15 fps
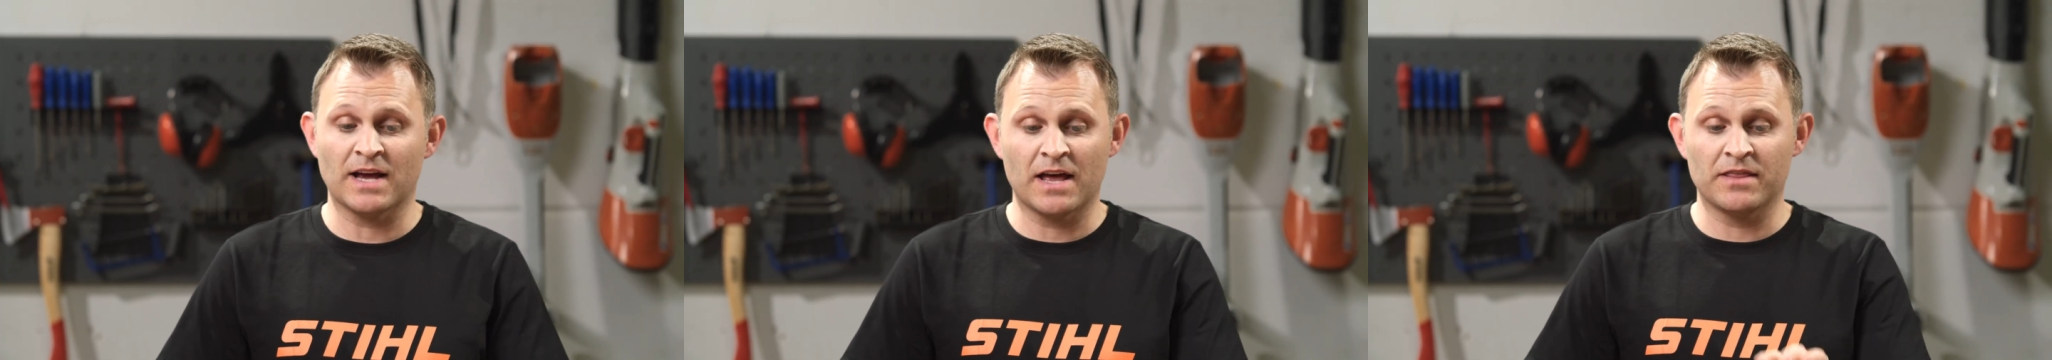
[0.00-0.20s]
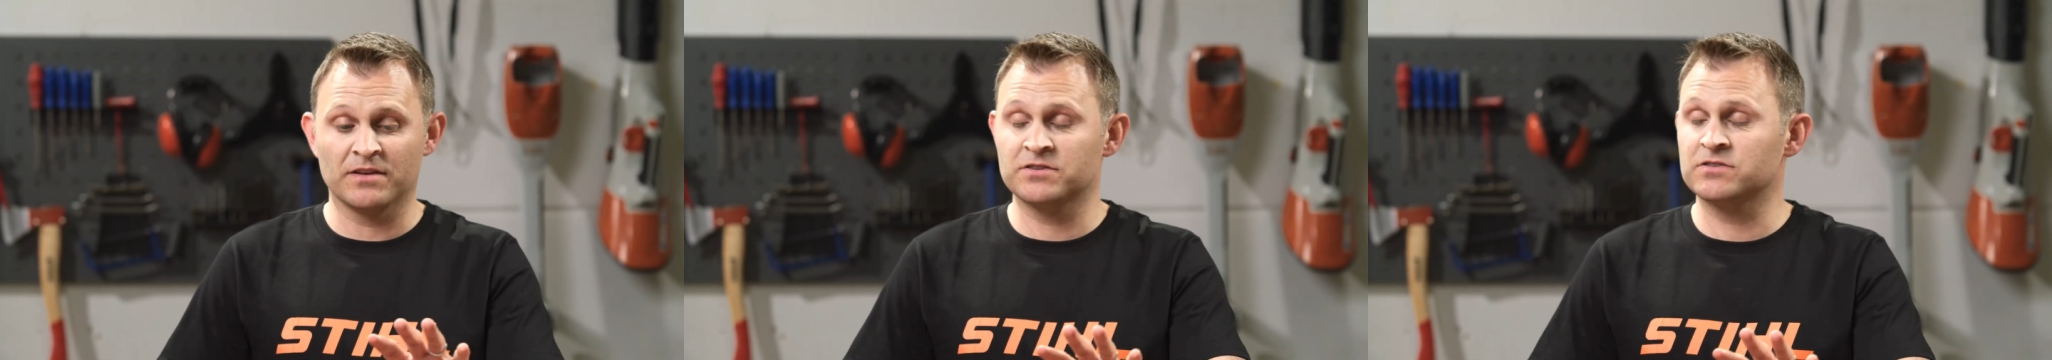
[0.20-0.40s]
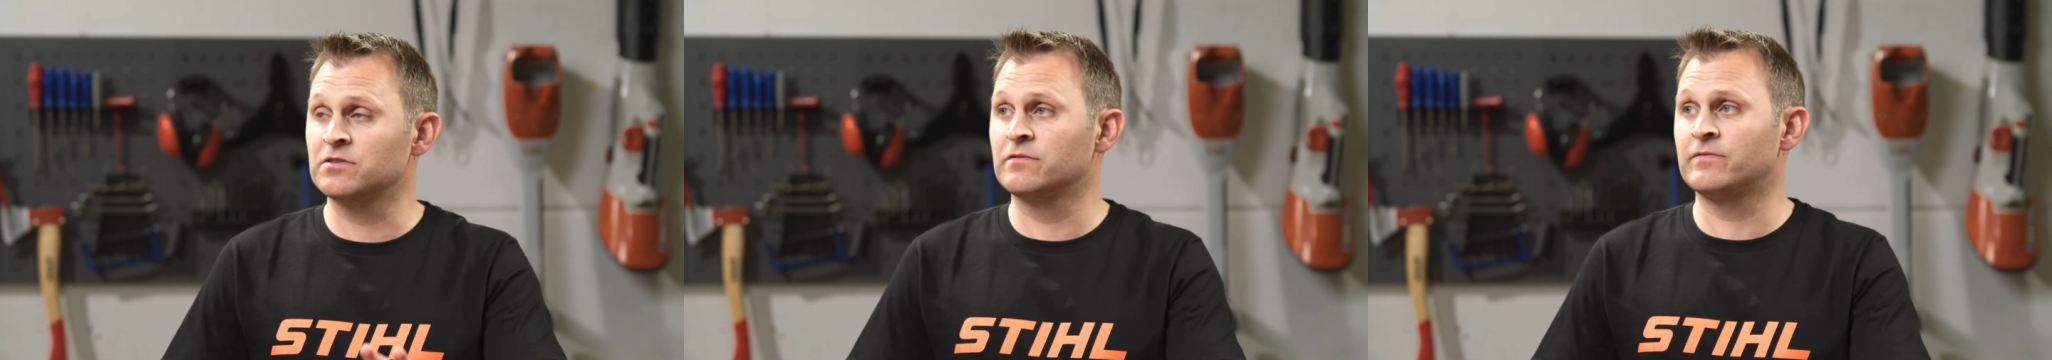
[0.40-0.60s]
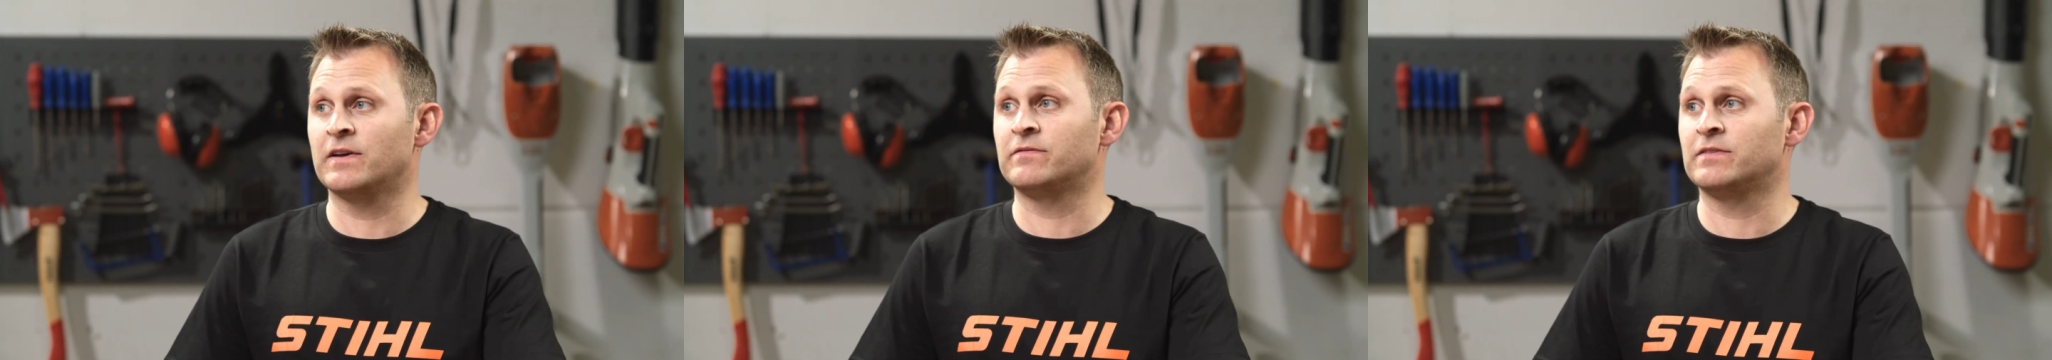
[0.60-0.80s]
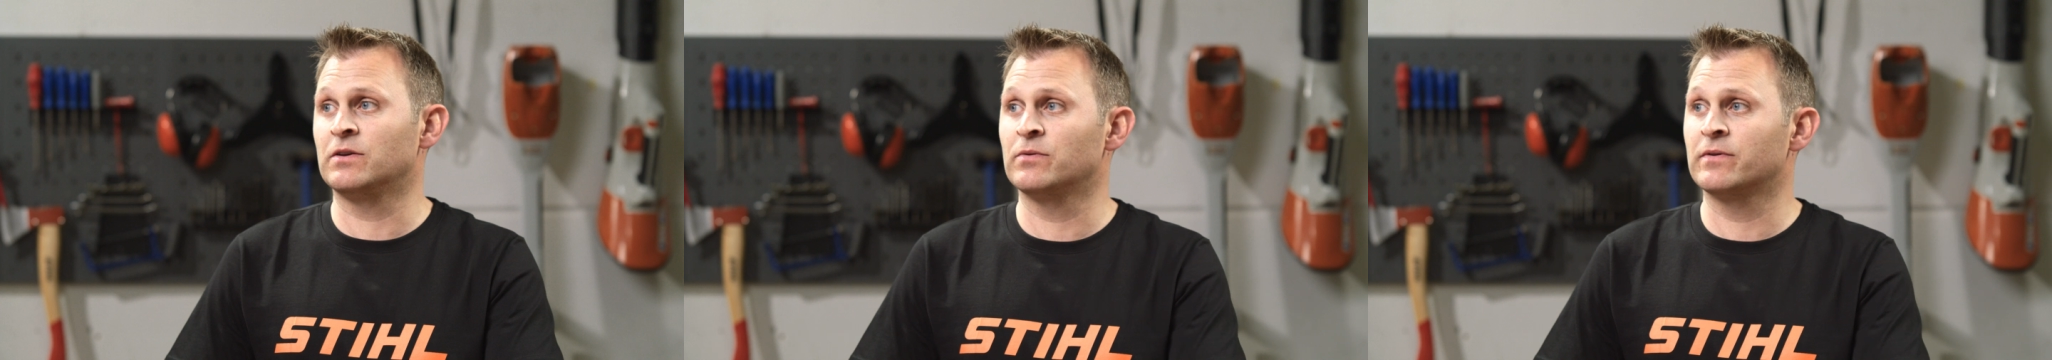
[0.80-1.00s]
and the
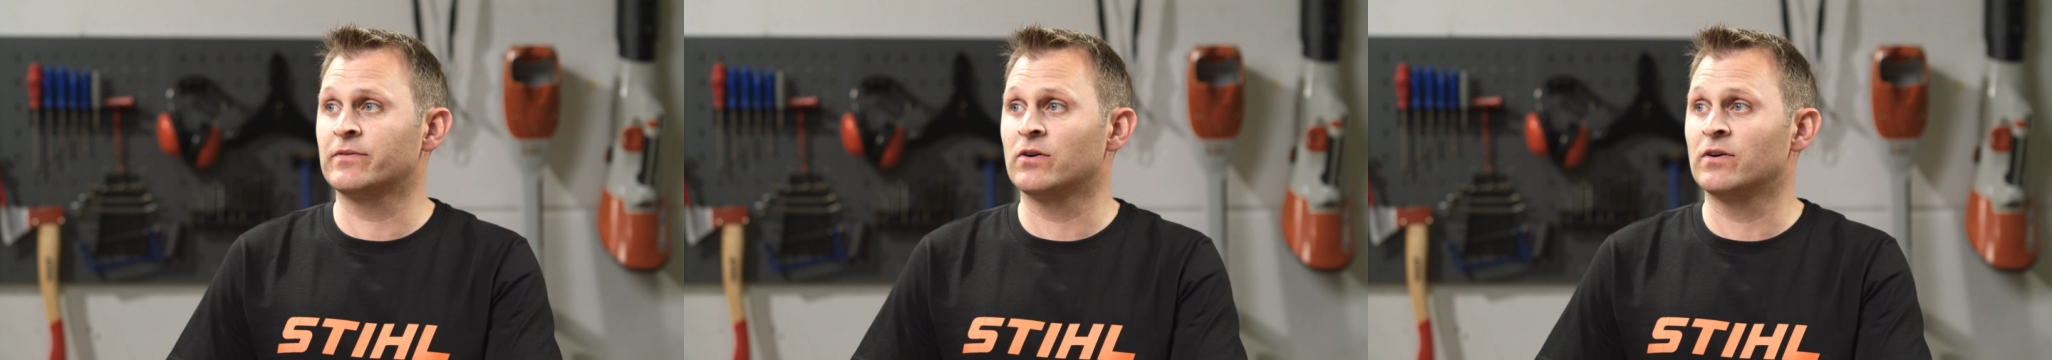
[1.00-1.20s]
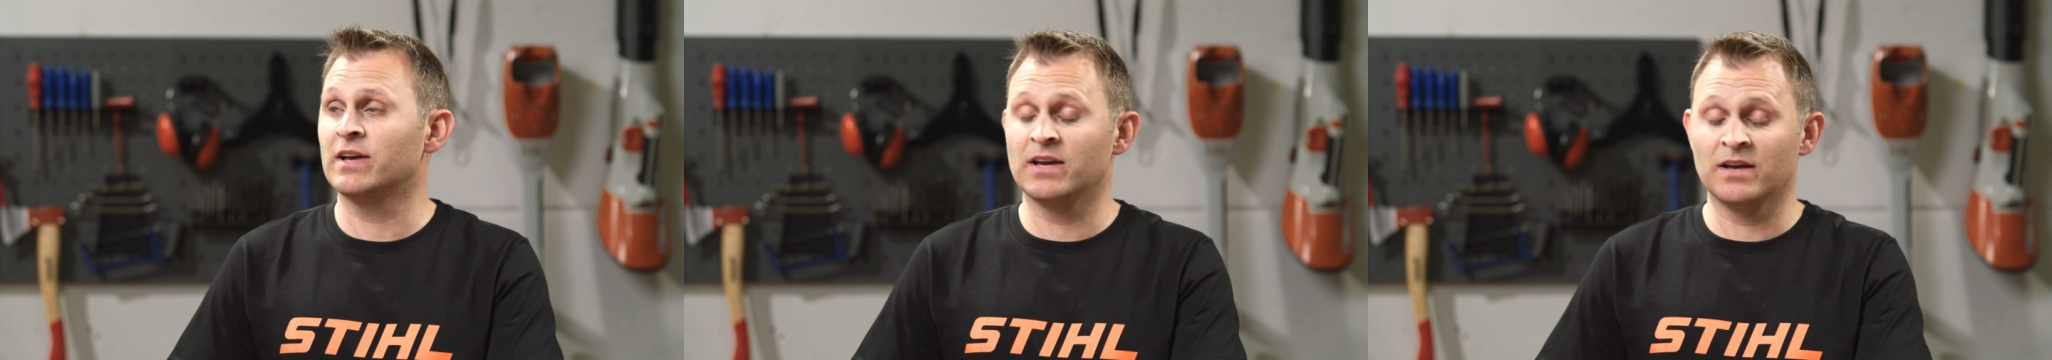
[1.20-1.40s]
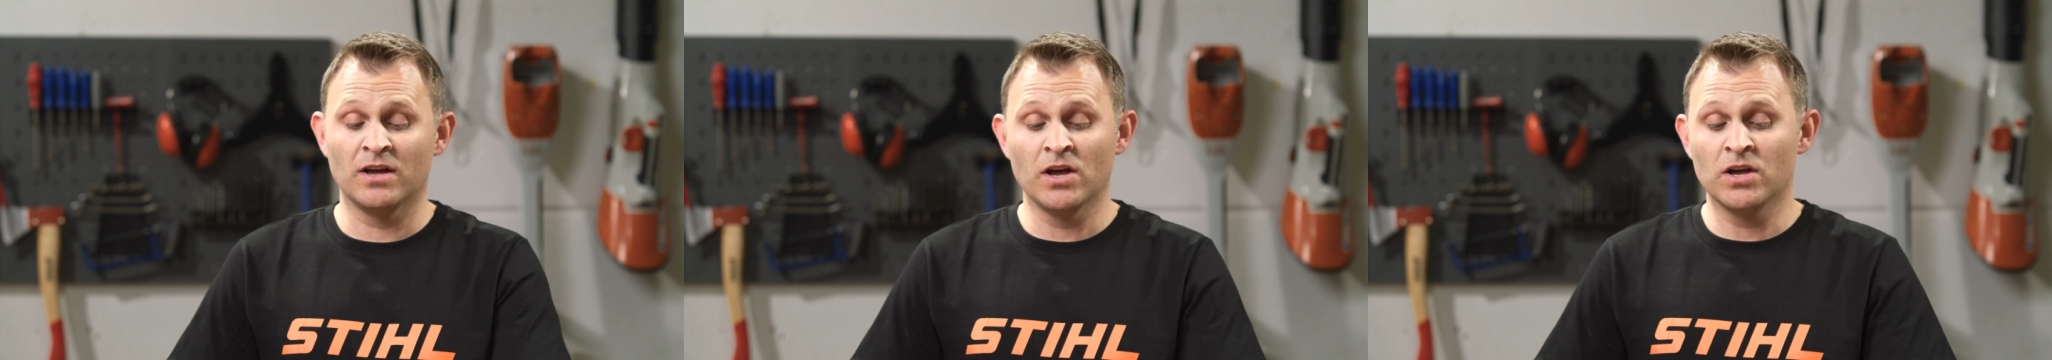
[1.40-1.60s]
250 we've got here.